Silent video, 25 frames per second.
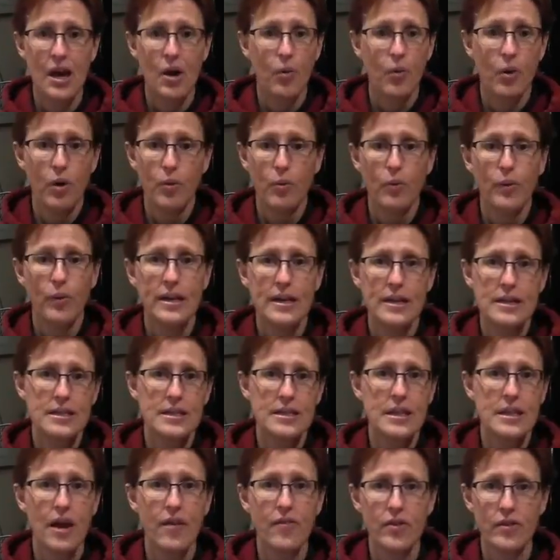Well, what he
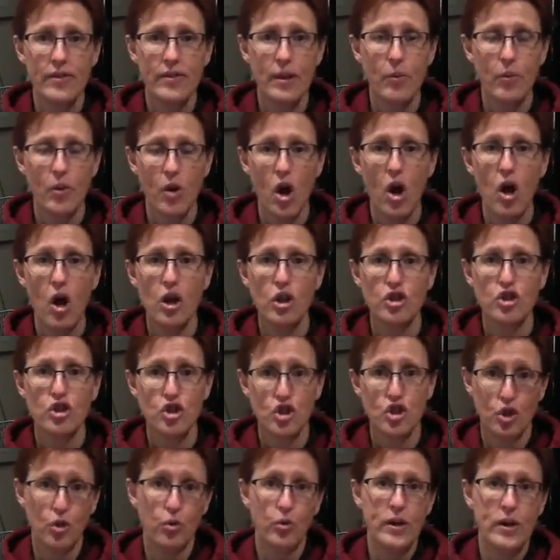discovered, they were all
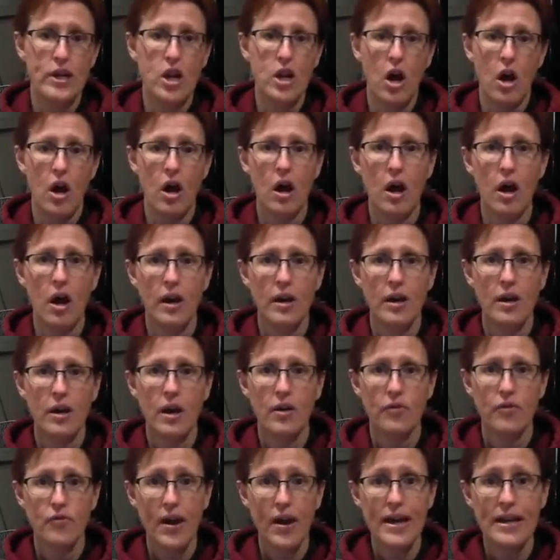chewing on
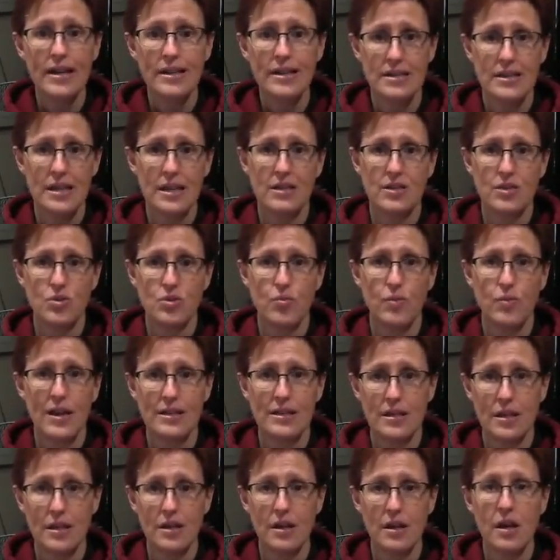frankincense
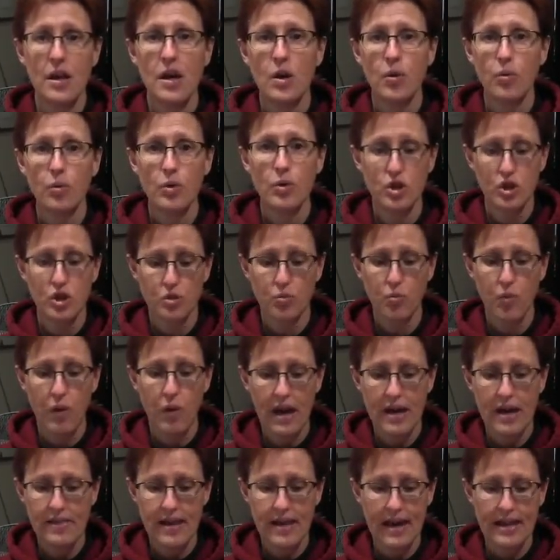resin, which is
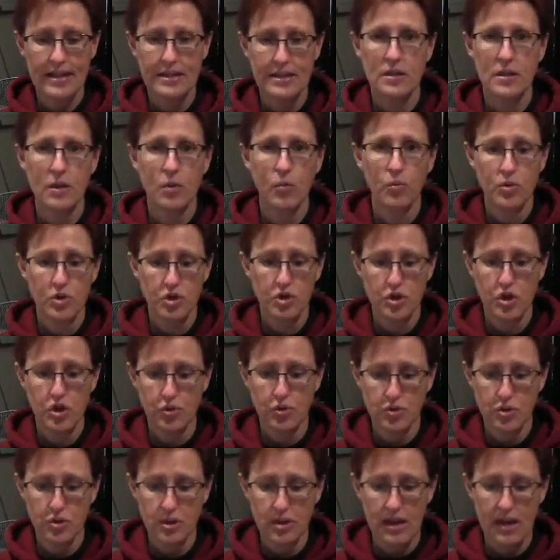why that was
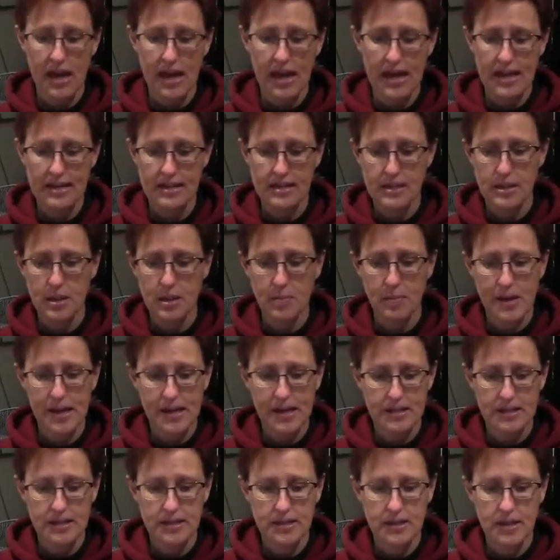chosen as the
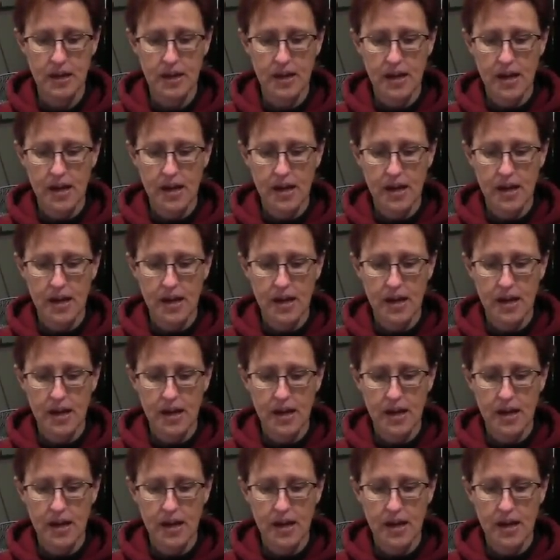base.